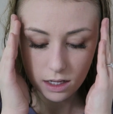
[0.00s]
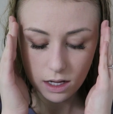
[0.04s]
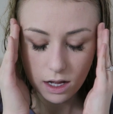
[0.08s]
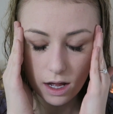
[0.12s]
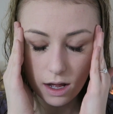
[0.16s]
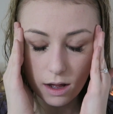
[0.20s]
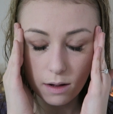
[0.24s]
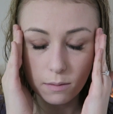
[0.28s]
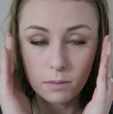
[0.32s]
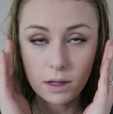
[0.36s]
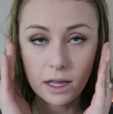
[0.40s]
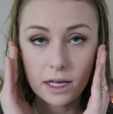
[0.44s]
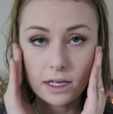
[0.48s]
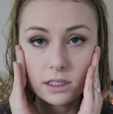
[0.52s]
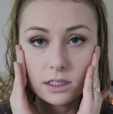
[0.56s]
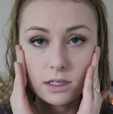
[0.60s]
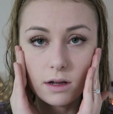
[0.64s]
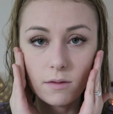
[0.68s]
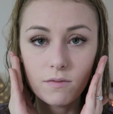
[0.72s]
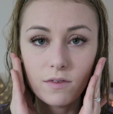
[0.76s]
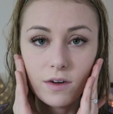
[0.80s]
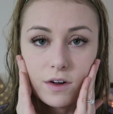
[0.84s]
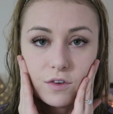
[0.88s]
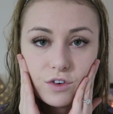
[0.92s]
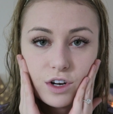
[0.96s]
Like
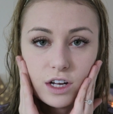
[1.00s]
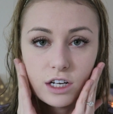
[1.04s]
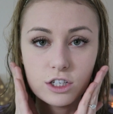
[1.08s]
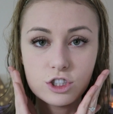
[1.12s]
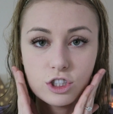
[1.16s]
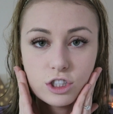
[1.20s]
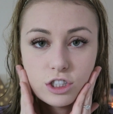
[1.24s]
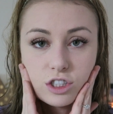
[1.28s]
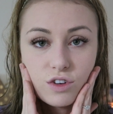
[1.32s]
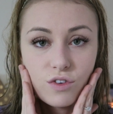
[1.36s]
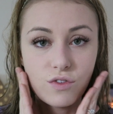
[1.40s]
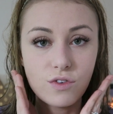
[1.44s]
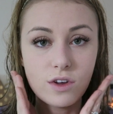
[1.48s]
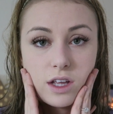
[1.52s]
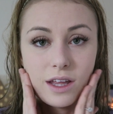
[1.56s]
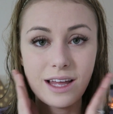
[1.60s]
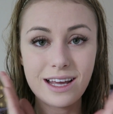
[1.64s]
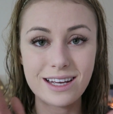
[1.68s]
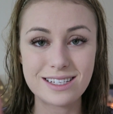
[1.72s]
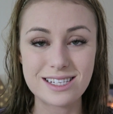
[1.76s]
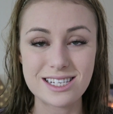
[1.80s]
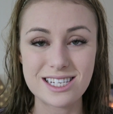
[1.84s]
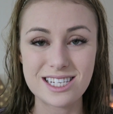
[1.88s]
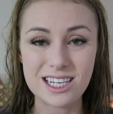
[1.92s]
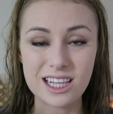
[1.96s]
some foundations feel
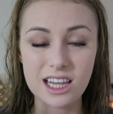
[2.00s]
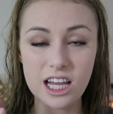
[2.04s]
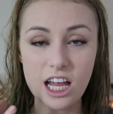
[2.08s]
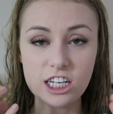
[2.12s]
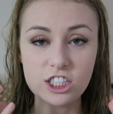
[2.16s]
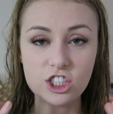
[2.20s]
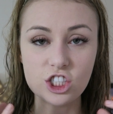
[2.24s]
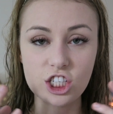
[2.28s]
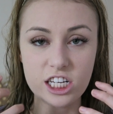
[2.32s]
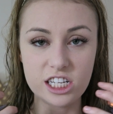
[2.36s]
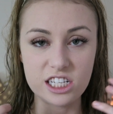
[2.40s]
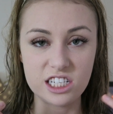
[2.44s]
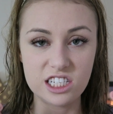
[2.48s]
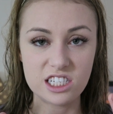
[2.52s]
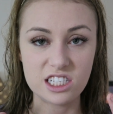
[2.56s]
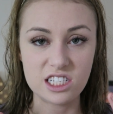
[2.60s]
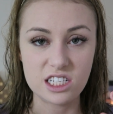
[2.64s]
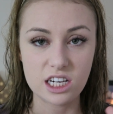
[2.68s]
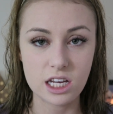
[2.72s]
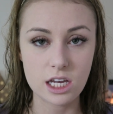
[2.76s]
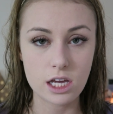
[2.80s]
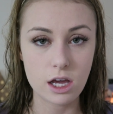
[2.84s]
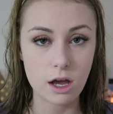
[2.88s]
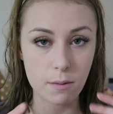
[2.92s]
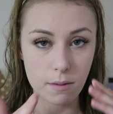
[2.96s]
like sludgy and
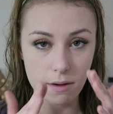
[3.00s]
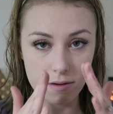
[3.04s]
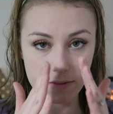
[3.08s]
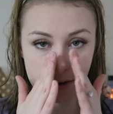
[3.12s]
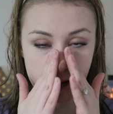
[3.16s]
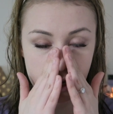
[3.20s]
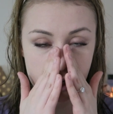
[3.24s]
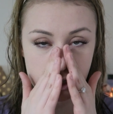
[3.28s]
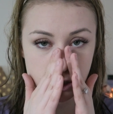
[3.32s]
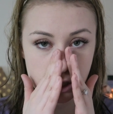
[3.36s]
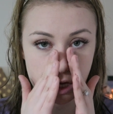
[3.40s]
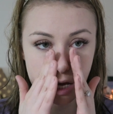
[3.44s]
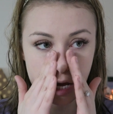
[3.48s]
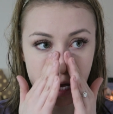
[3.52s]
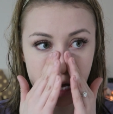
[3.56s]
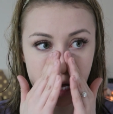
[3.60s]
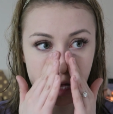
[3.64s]
sticky on my face.